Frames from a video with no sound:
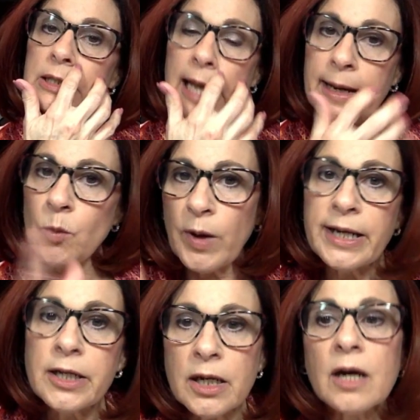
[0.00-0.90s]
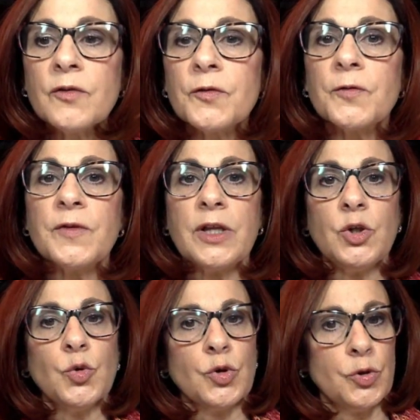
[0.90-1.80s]
lightweight enough that
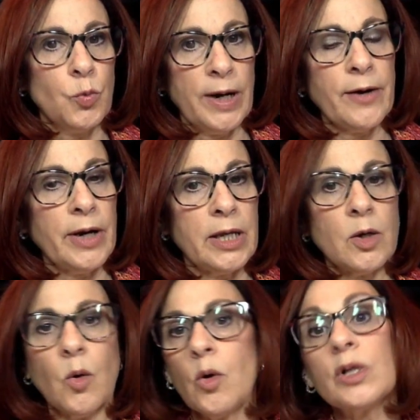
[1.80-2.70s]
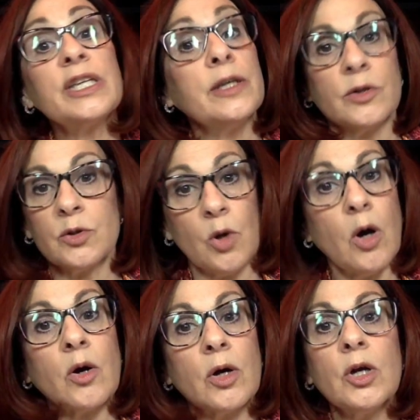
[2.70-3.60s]
you could wear it all year long.